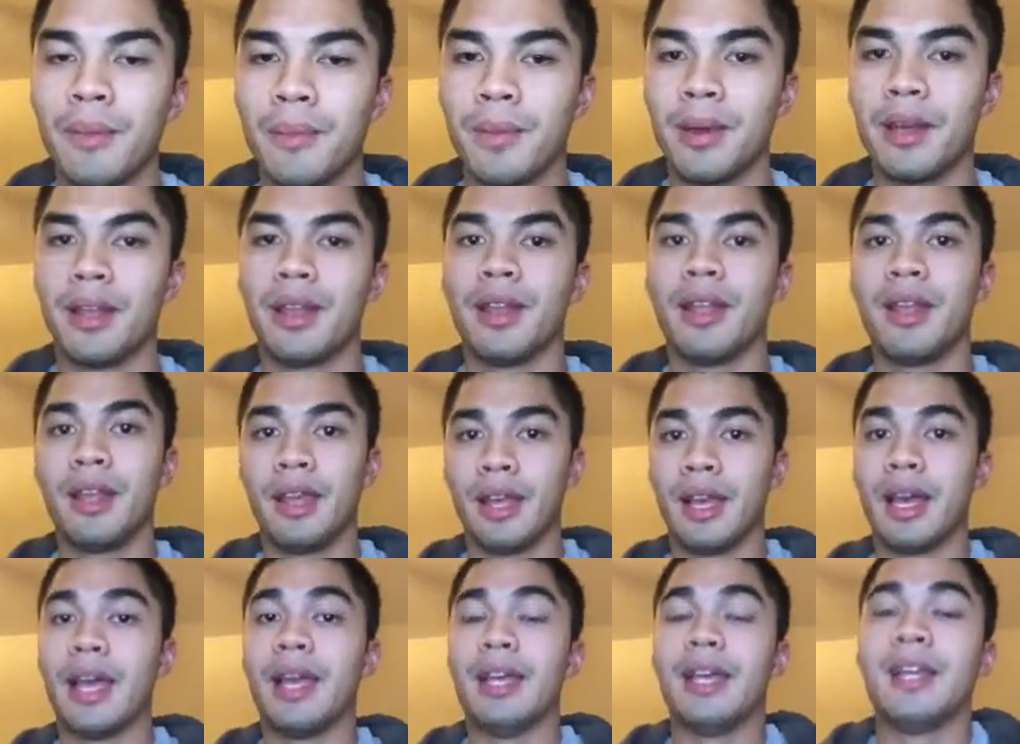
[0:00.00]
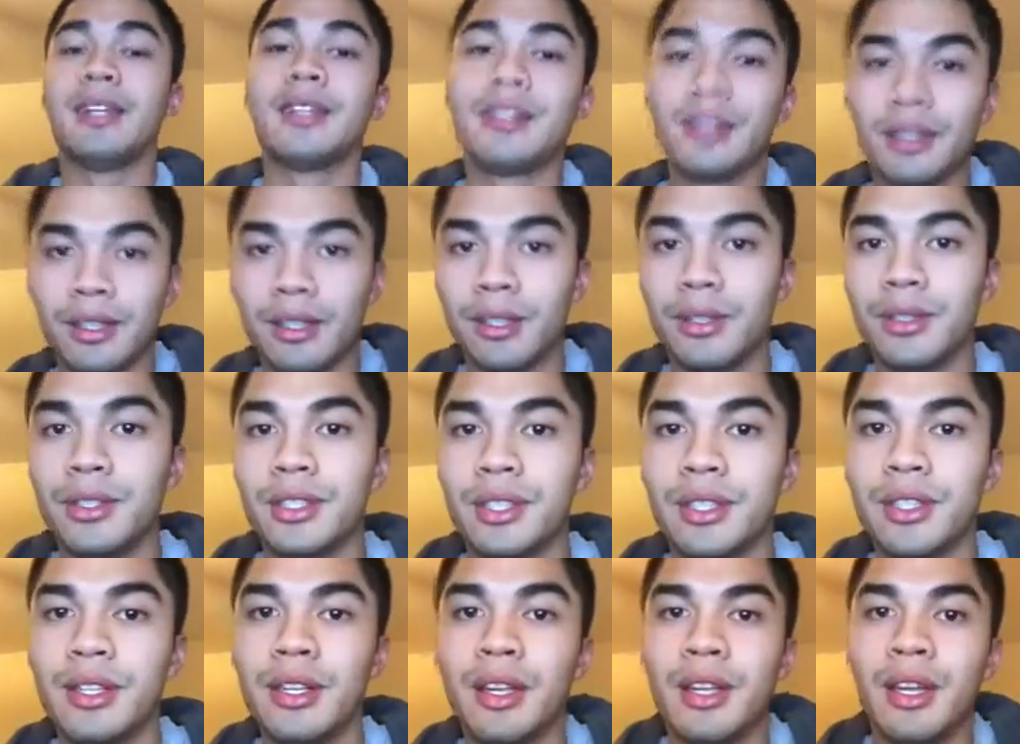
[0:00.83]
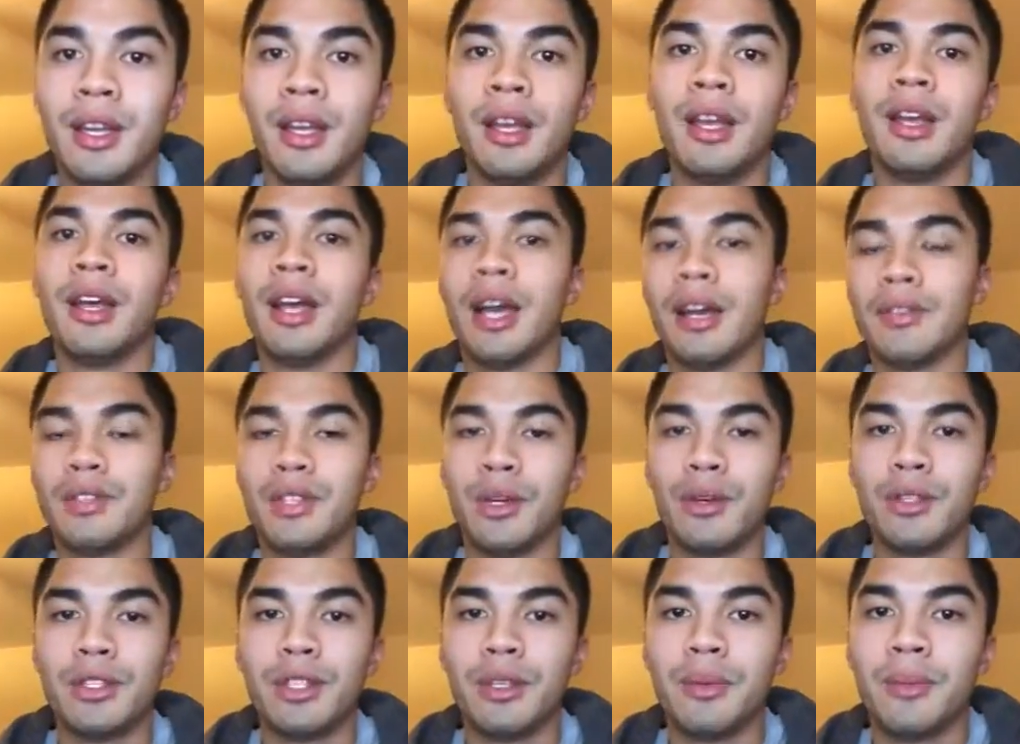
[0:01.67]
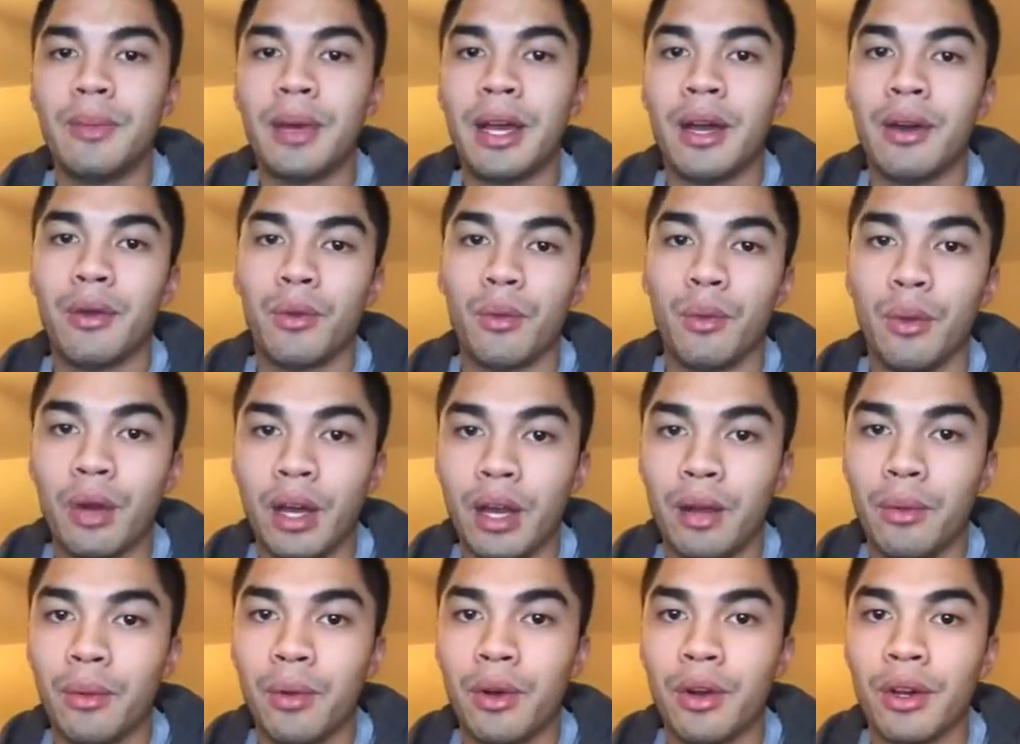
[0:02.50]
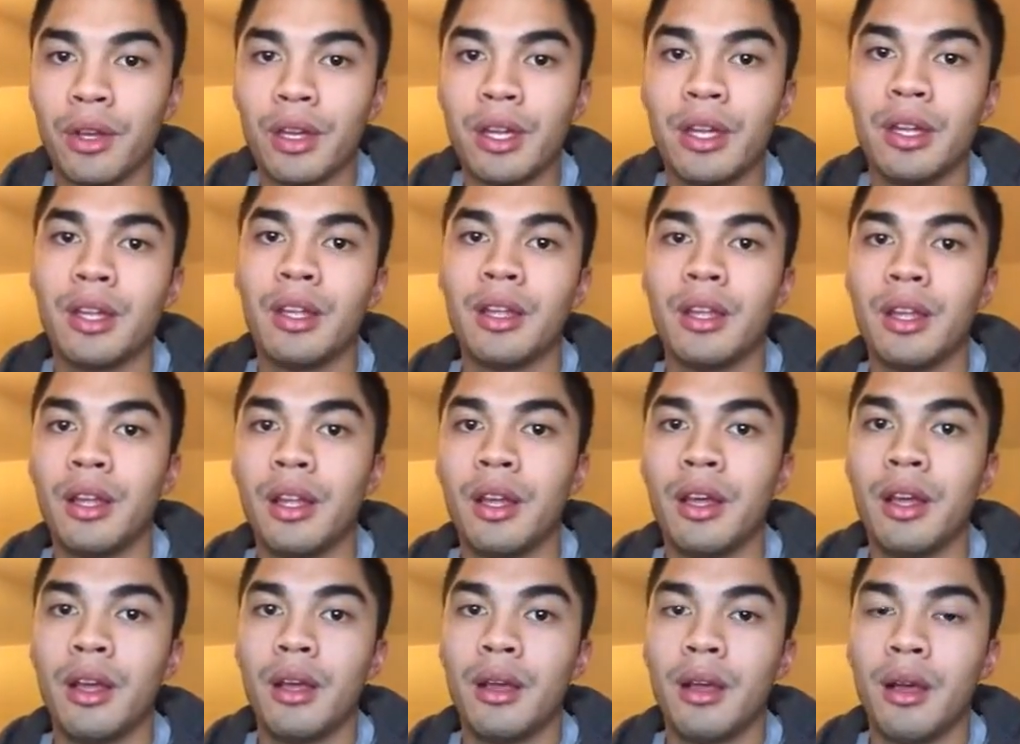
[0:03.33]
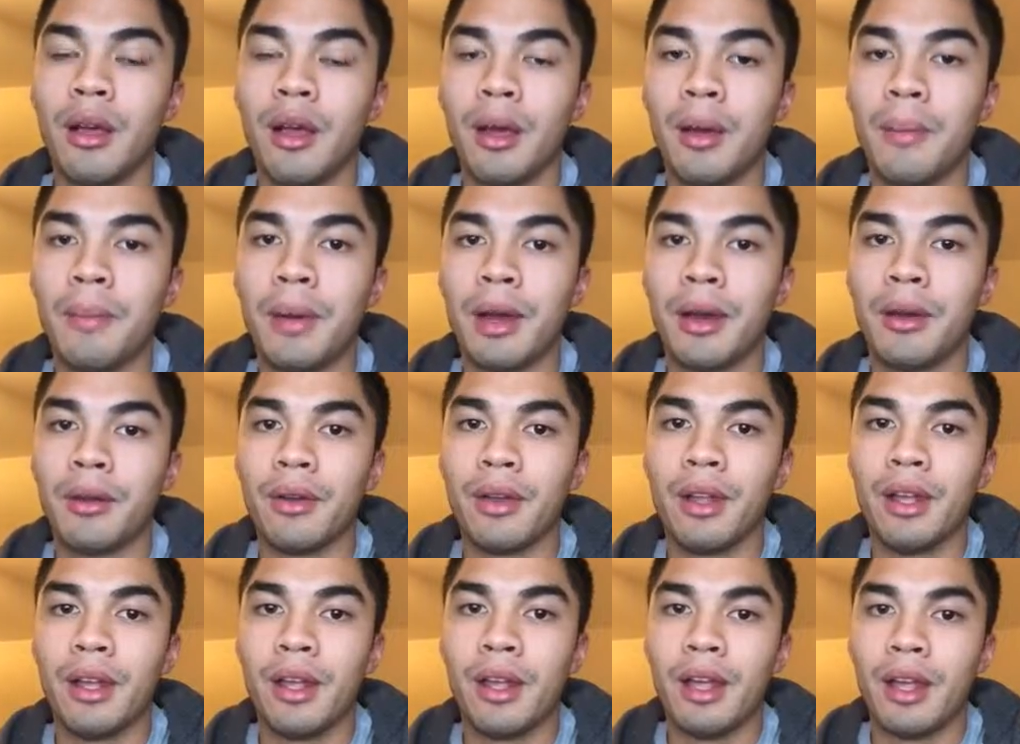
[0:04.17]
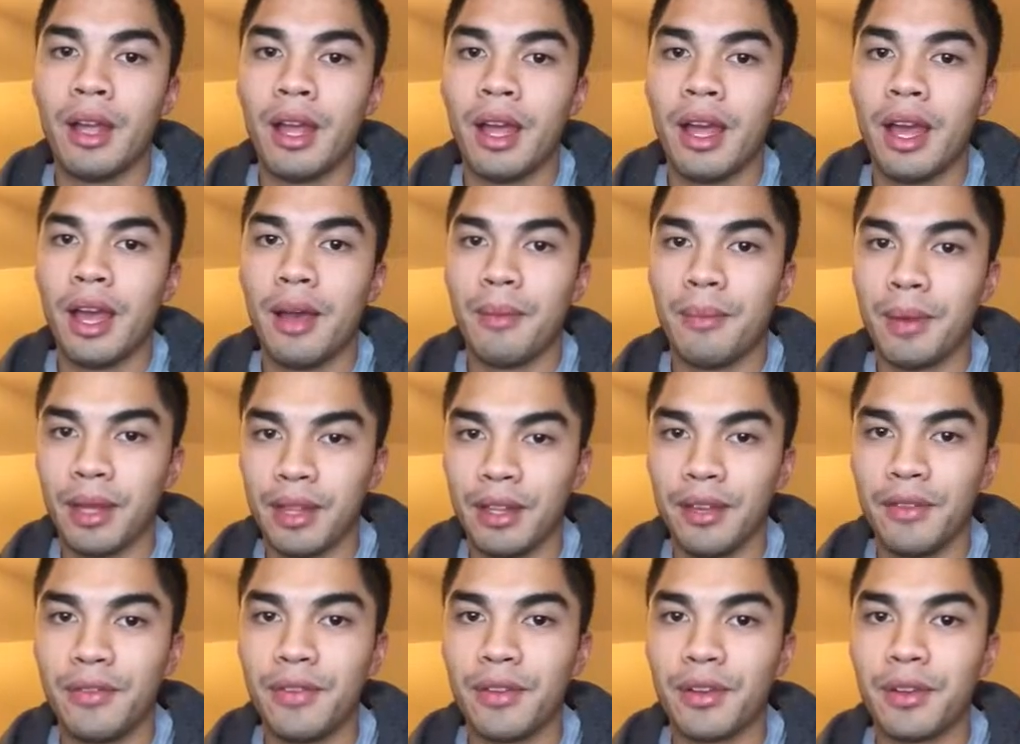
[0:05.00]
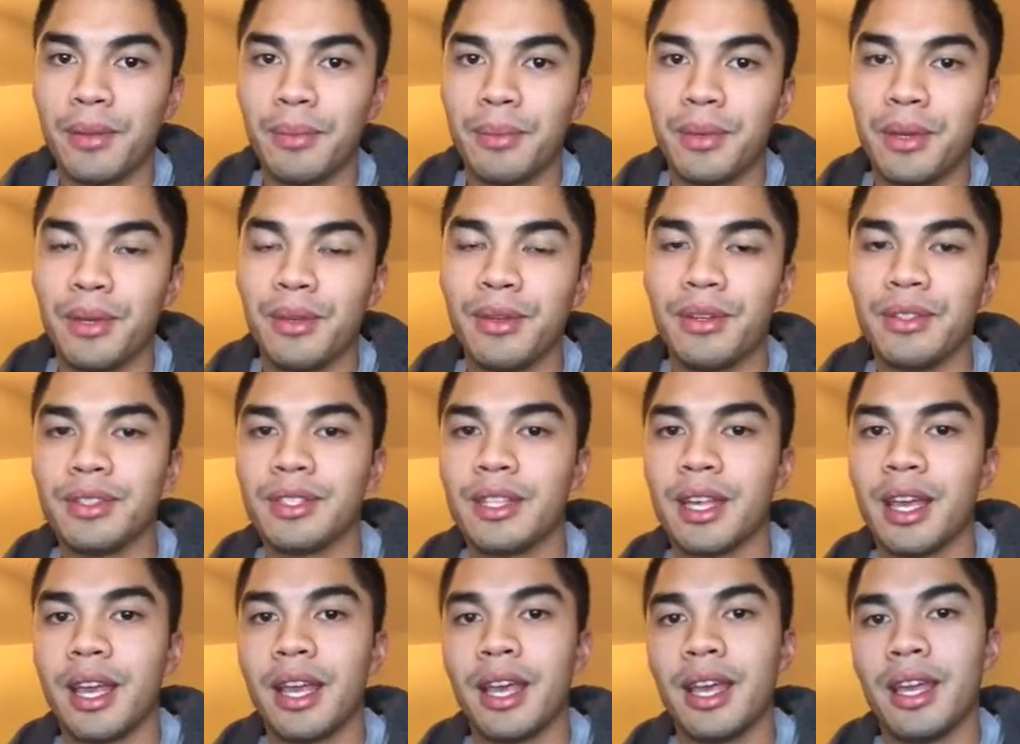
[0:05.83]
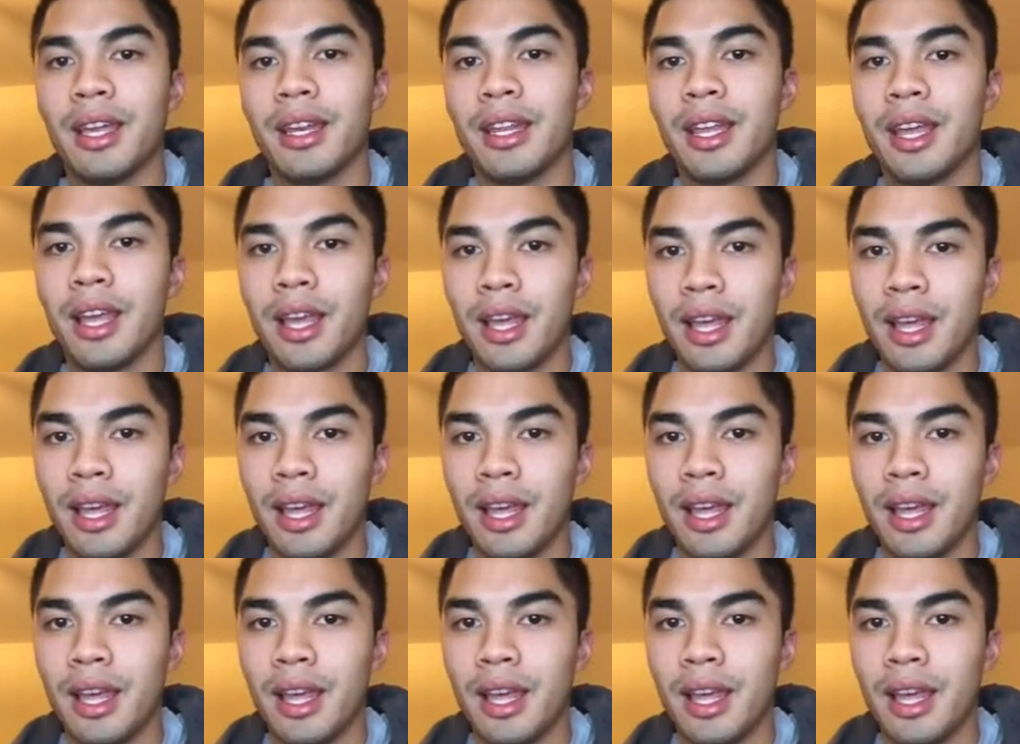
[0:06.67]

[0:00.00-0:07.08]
But in conclusion, I've told you about where I work, about my love for computers, and